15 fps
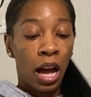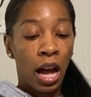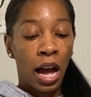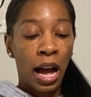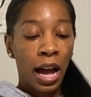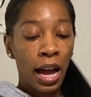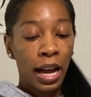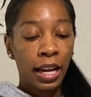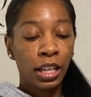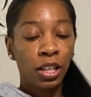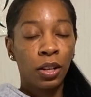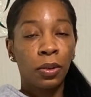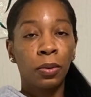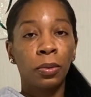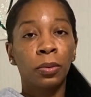I
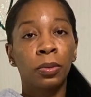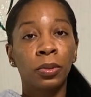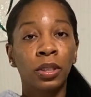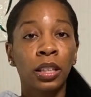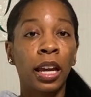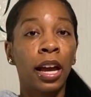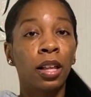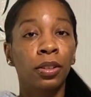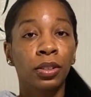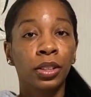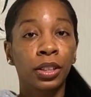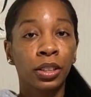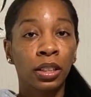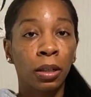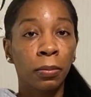use
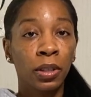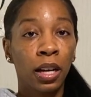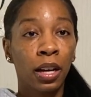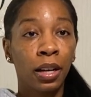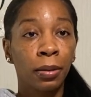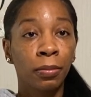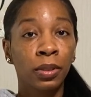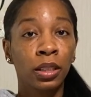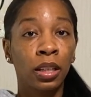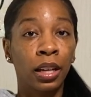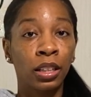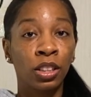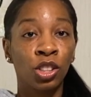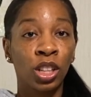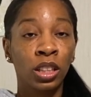Calendar sometimes,
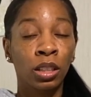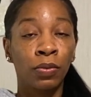like, to just,